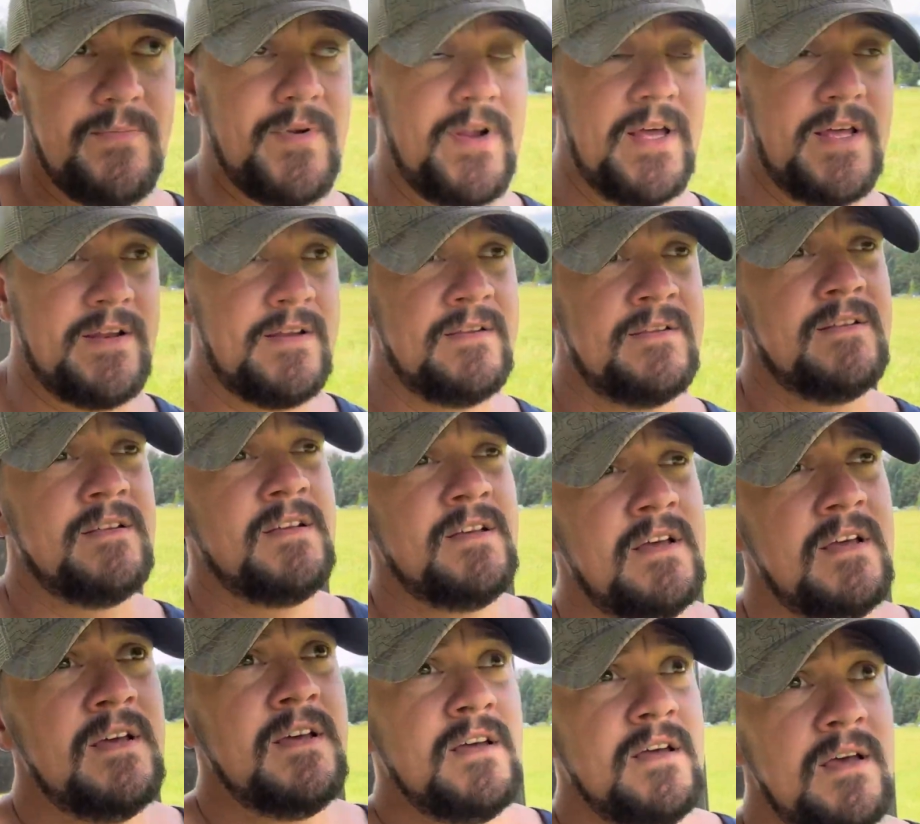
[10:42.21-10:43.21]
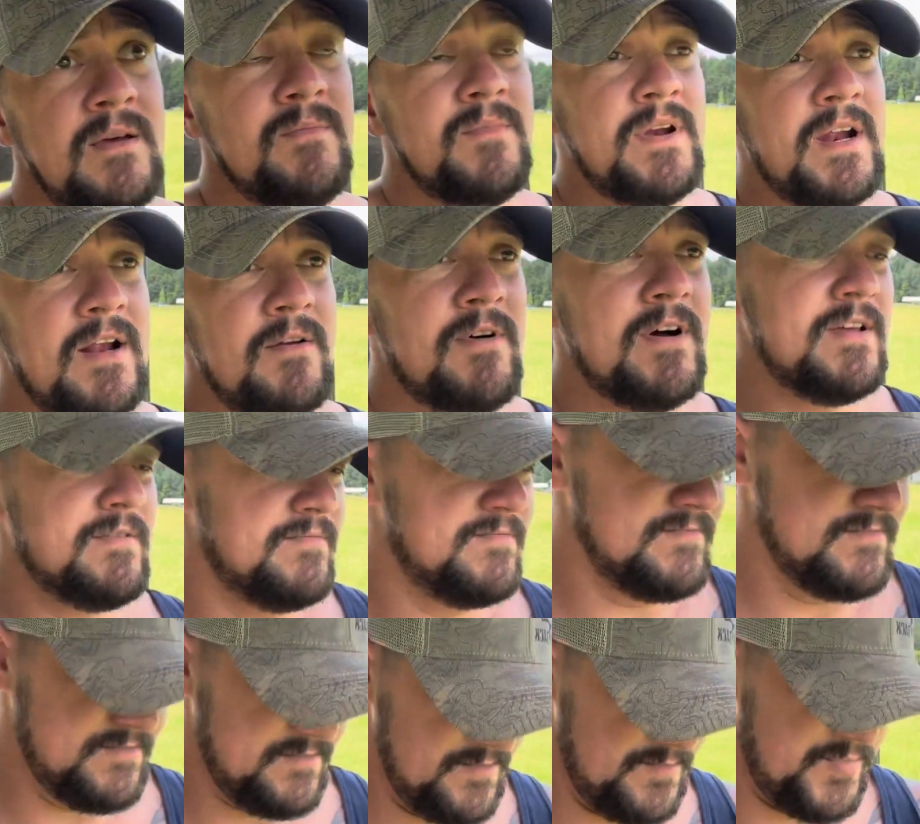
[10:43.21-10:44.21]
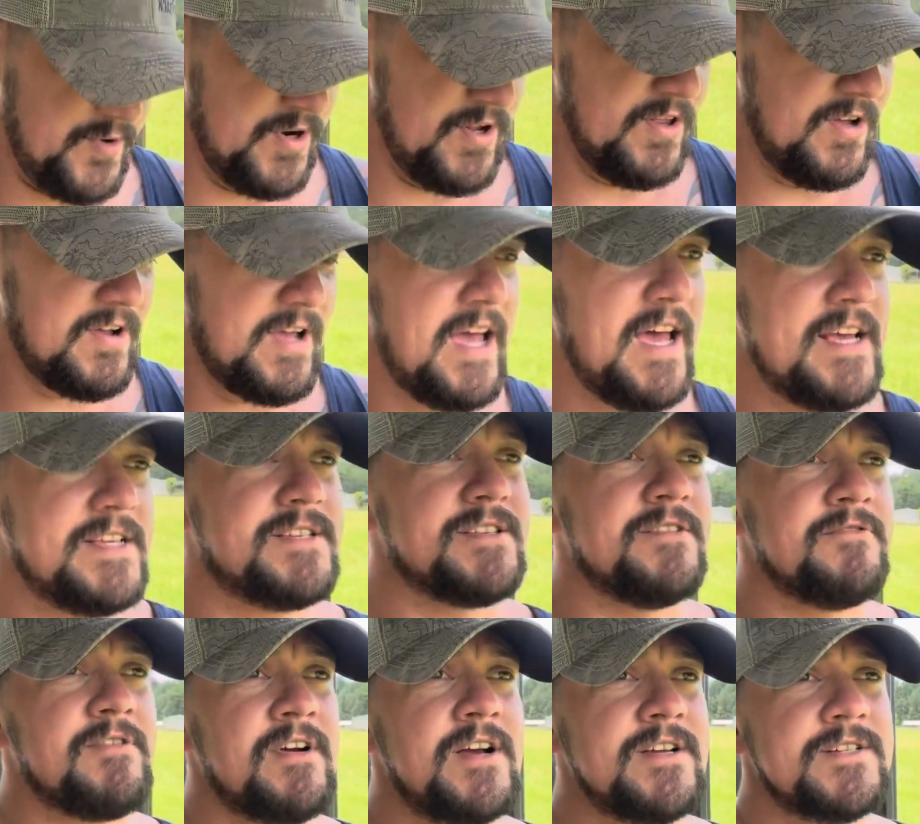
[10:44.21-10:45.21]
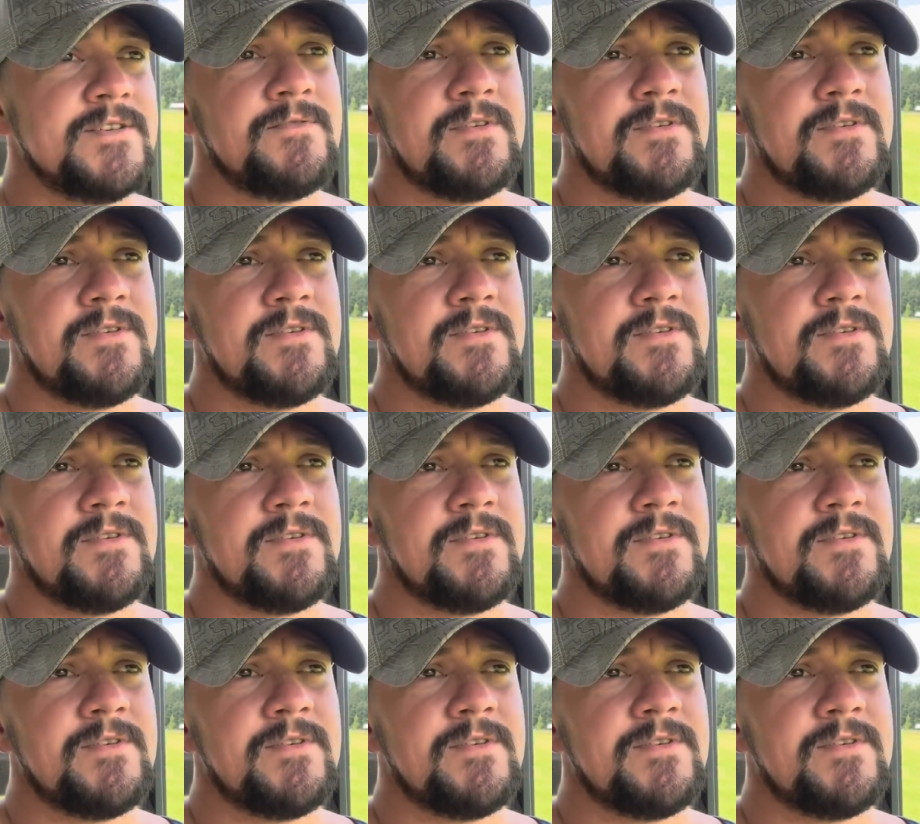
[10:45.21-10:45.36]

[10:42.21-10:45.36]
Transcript: planting. But anyway, put a little gas in the Ranger.